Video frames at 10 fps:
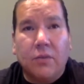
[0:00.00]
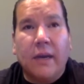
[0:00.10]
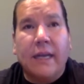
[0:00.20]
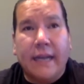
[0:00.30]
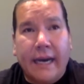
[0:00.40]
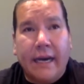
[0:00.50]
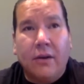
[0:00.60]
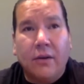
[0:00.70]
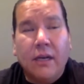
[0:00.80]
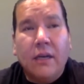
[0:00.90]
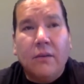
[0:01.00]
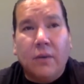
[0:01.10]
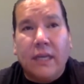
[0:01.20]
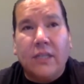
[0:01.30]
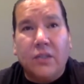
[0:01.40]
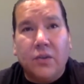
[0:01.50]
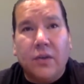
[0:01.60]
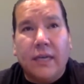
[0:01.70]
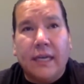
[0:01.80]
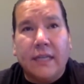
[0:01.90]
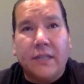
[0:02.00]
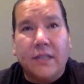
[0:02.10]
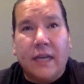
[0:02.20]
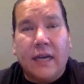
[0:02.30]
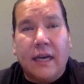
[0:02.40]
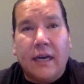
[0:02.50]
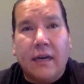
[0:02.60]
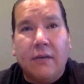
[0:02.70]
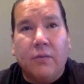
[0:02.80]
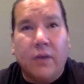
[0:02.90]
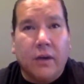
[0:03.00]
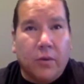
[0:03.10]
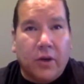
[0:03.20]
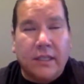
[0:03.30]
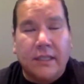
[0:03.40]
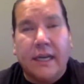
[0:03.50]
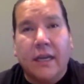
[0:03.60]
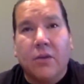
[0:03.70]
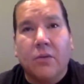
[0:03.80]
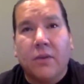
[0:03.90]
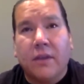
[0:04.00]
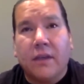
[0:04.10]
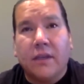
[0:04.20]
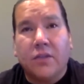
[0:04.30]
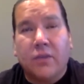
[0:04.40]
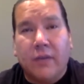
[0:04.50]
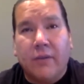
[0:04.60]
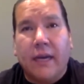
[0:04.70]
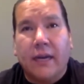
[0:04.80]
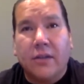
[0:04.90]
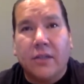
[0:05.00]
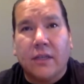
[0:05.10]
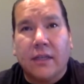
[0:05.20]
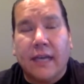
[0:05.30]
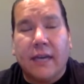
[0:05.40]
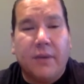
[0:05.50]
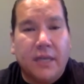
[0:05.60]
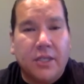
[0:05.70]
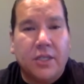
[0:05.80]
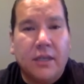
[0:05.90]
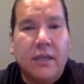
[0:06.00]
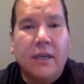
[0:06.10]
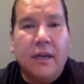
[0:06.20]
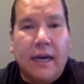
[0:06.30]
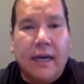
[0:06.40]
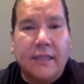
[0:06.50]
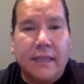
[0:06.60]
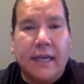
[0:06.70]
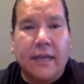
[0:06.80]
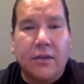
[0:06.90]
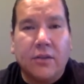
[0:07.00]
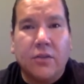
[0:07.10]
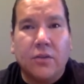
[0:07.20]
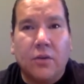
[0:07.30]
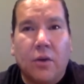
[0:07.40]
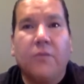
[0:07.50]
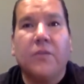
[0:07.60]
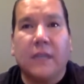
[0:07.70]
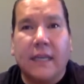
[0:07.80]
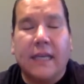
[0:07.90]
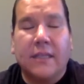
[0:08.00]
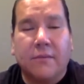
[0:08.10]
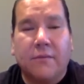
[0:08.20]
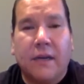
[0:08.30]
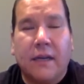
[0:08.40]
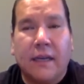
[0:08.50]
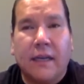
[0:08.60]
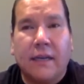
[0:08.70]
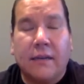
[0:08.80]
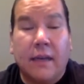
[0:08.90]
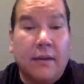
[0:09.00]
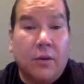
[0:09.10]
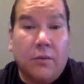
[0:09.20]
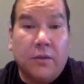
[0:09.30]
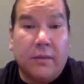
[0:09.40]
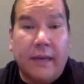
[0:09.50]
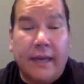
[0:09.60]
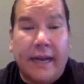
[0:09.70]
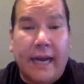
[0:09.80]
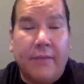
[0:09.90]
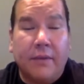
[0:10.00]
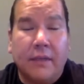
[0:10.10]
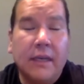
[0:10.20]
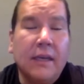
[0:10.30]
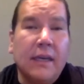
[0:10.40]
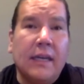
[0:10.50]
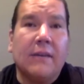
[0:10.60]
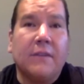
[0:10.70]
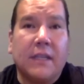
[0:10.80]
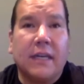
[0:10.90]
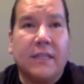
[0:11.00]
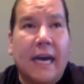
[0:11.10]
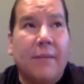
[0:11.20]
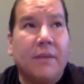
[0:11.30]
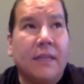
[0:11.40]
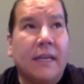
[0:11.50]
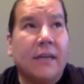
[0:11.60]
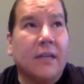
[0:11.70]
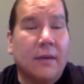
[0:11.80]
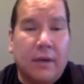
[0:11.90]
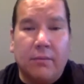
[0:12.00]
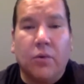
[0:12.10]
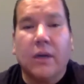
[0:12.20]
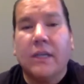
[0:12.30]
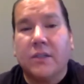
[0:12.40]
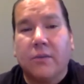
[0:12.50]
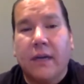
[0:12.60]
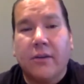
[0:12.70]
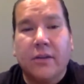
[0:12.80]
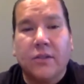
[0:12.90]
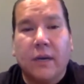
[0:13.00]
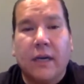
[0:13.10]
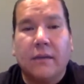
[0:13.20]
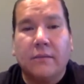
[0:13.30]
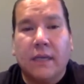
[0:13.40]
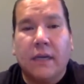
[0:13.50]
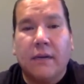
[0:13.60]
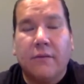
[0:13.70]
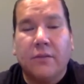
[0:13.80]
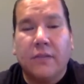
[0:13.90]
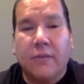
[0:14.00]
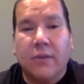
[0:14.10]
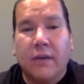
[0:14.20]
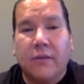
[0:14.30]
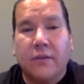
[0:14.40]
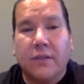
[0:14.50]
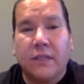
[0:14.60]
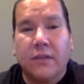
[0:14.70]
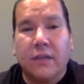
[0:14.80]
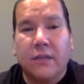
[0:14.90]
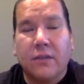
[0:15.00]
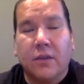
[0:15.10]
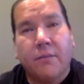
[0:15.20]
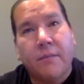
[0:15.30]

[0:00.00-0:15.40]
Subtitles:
right now, what he's doing is we're working together with a screenwriter to get a pitch together to hopefully get some funding and hopefully make it happen. And if it does happen, then I'd come on board as a writer as well, a full-time writer for the series. So